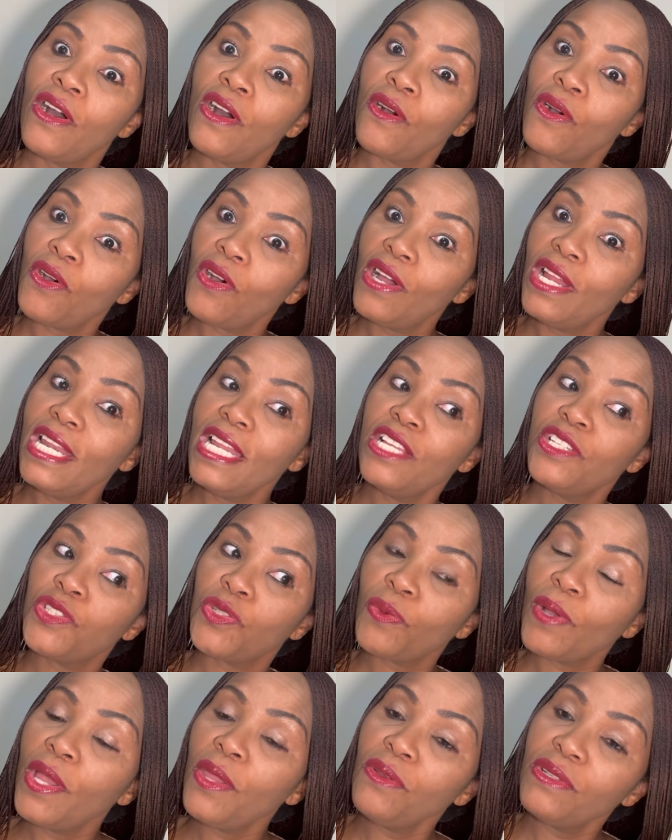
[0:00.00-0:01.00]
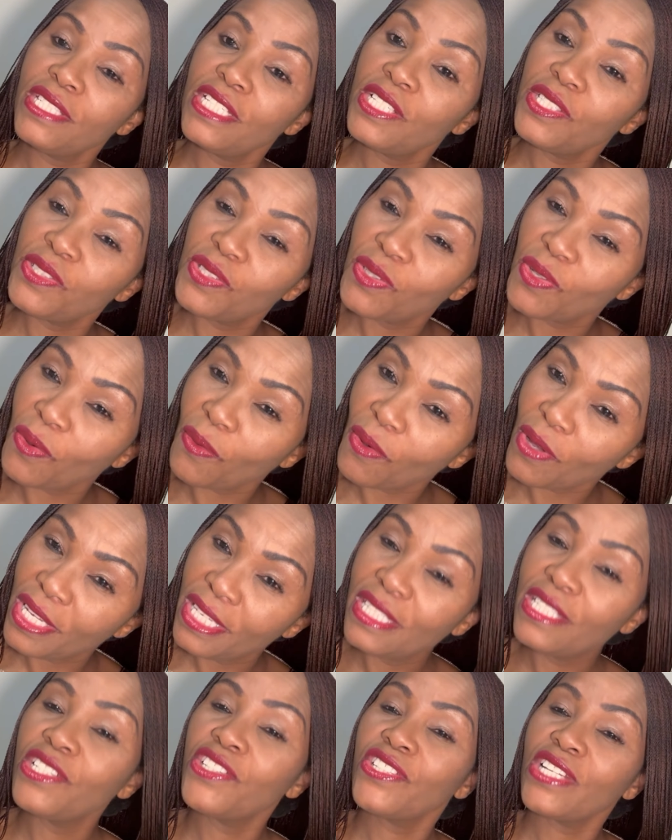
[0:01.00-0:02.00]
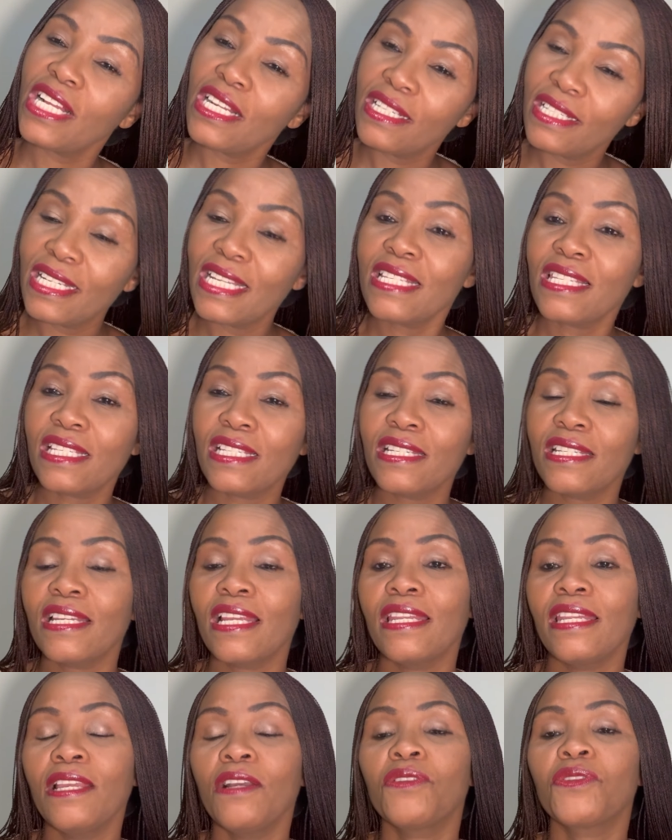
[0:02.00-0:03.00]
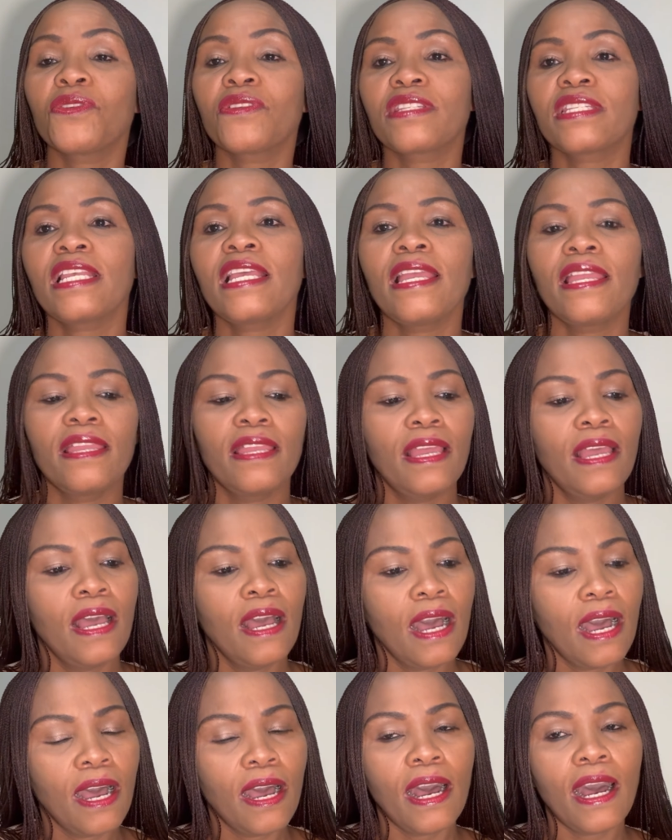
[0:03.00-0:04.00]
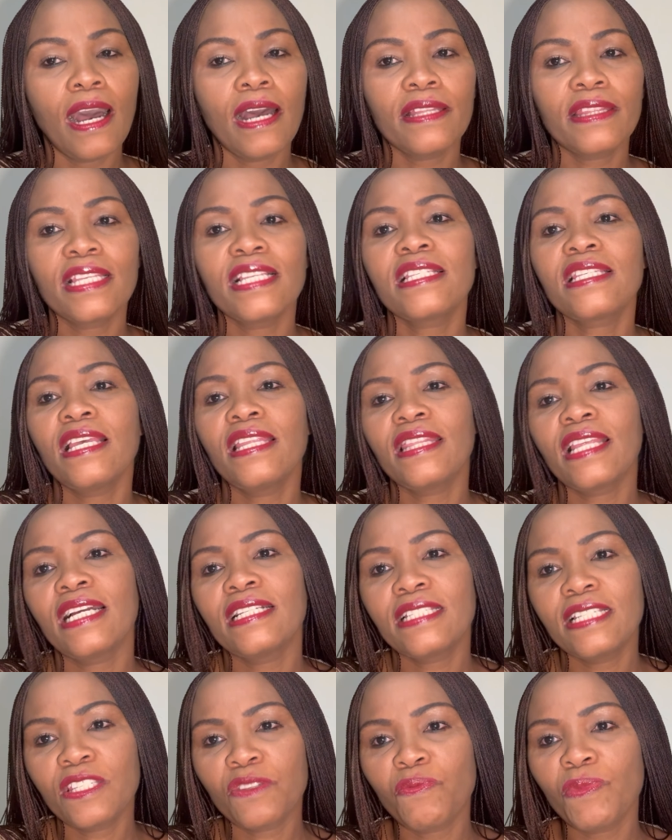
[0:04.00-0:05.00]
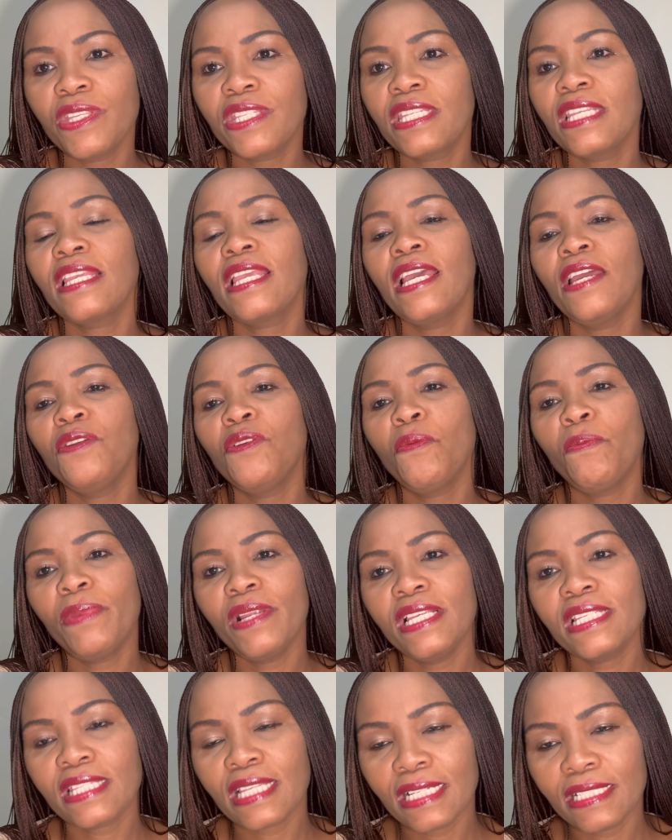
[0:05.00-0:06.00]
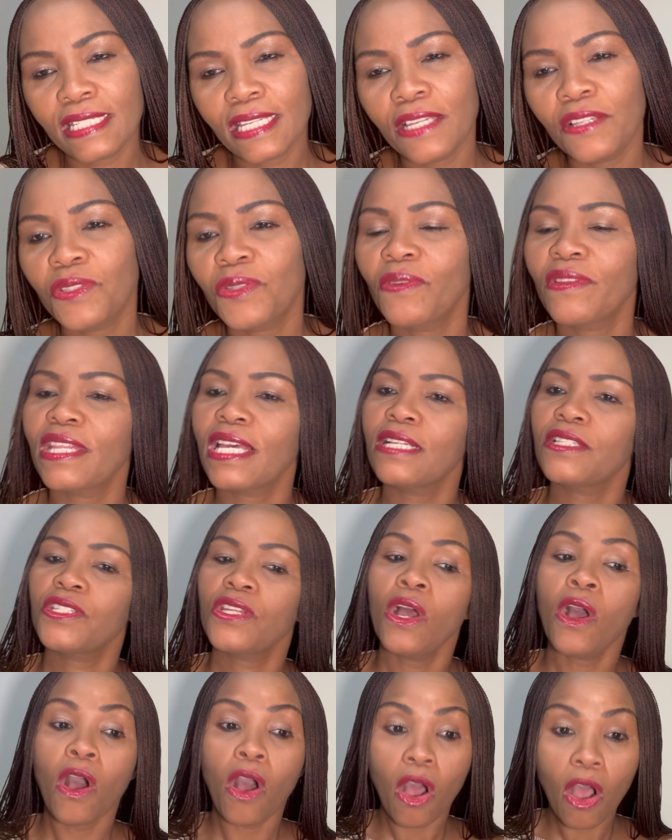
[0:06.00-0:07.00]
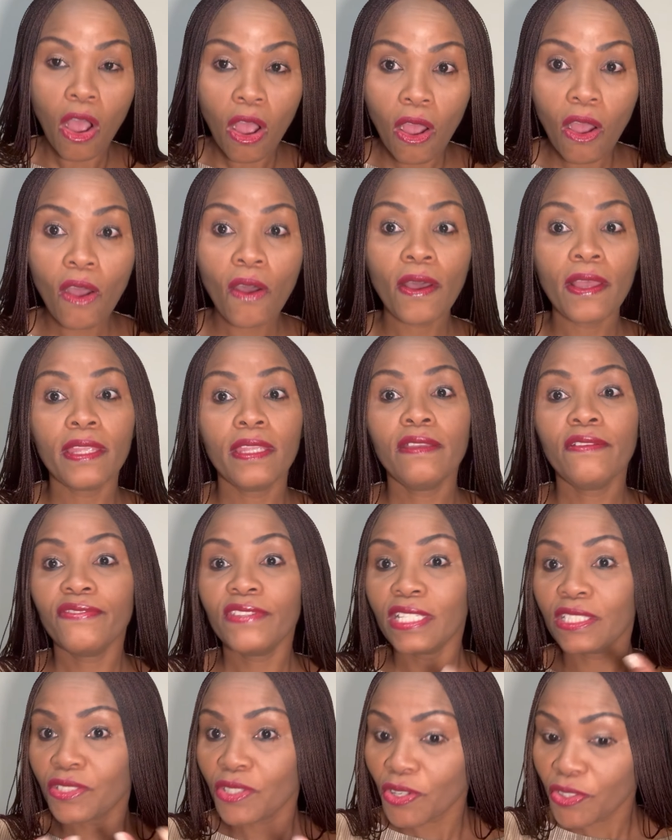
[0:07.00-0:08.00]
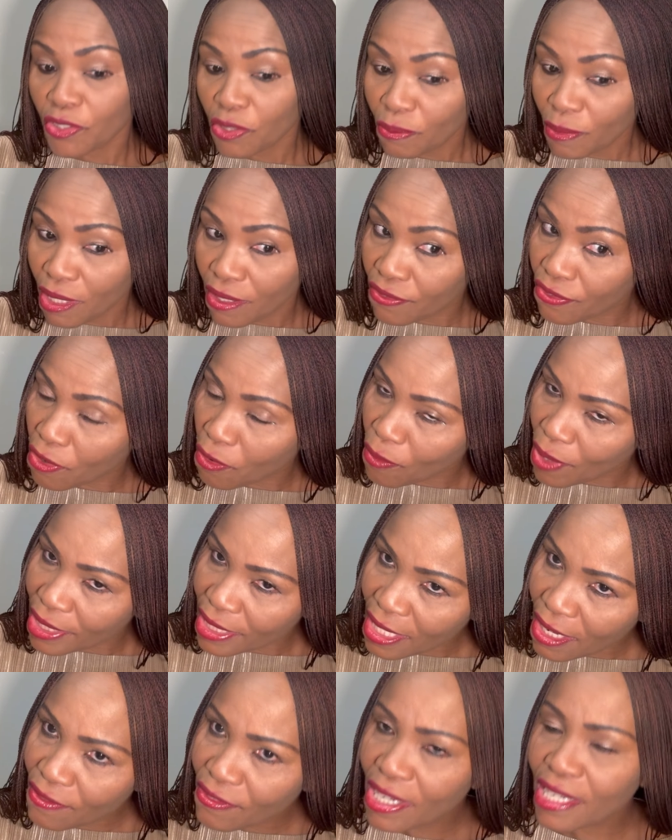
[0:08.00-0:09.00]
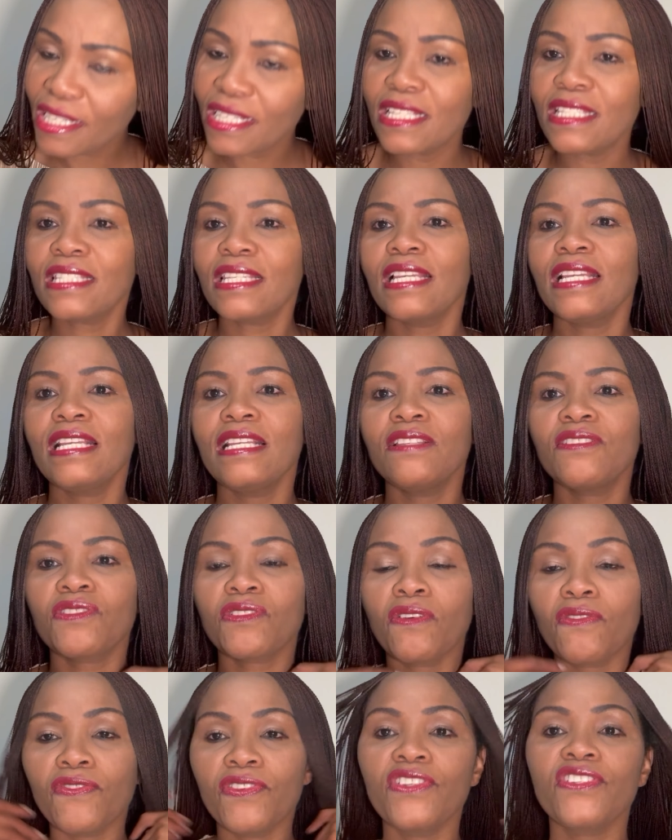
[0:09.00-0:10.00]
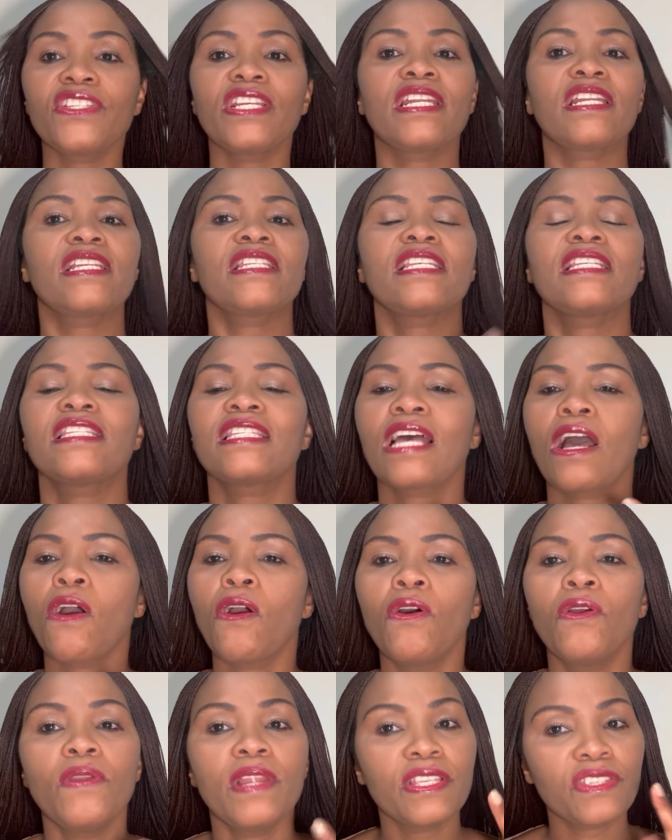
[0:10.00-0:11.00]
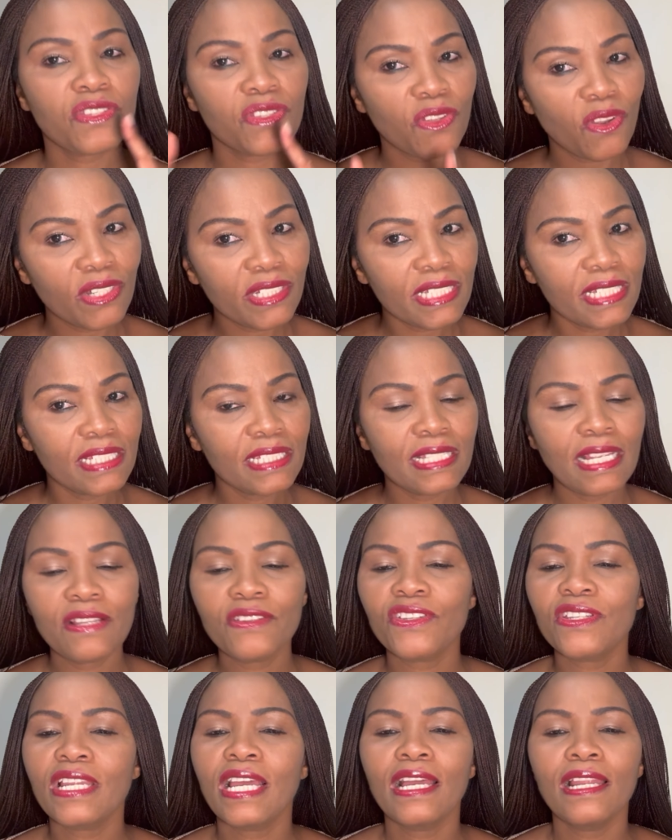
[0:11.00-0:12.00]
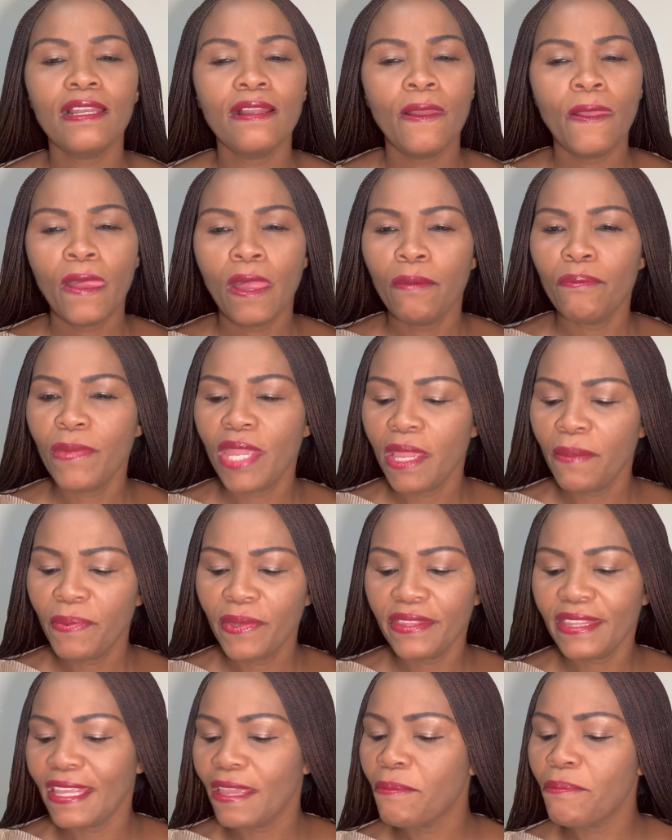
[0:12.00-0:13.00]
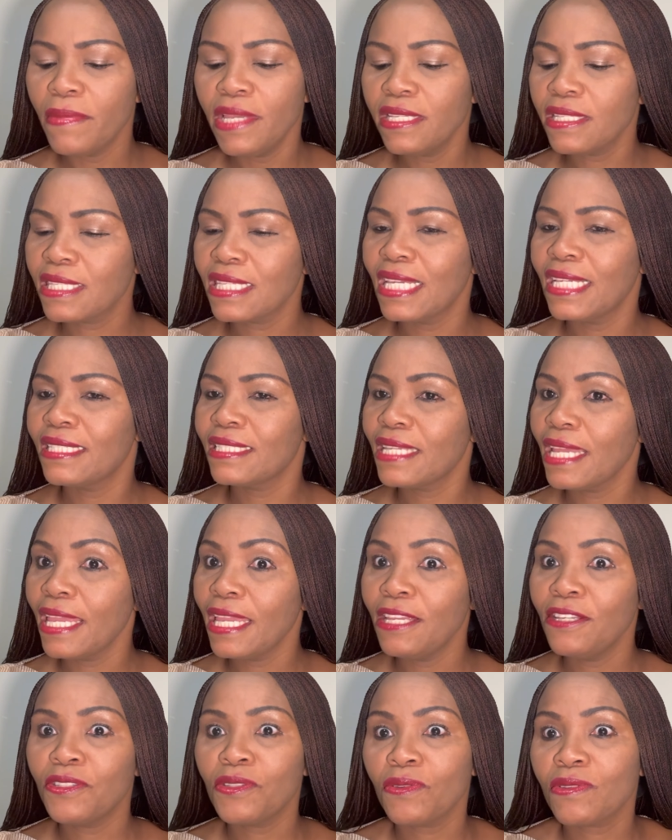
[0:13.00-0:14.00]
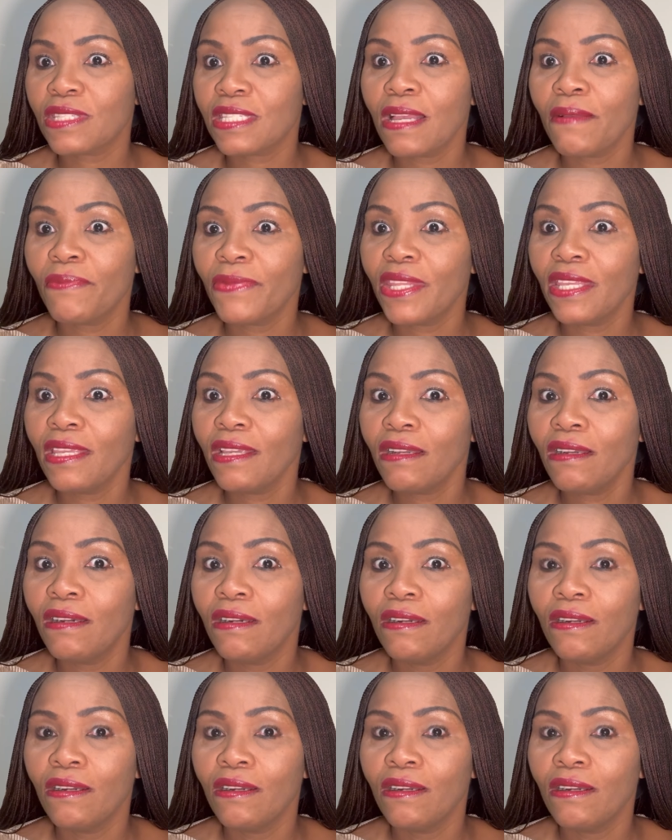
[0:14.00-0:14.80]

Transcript: college where you did your initial nursing training to say, this and that is missing. Can you please attend to that? Or if the document, for whatever reasons, of which the reasons are always not intentional, maybe they miss a date or something,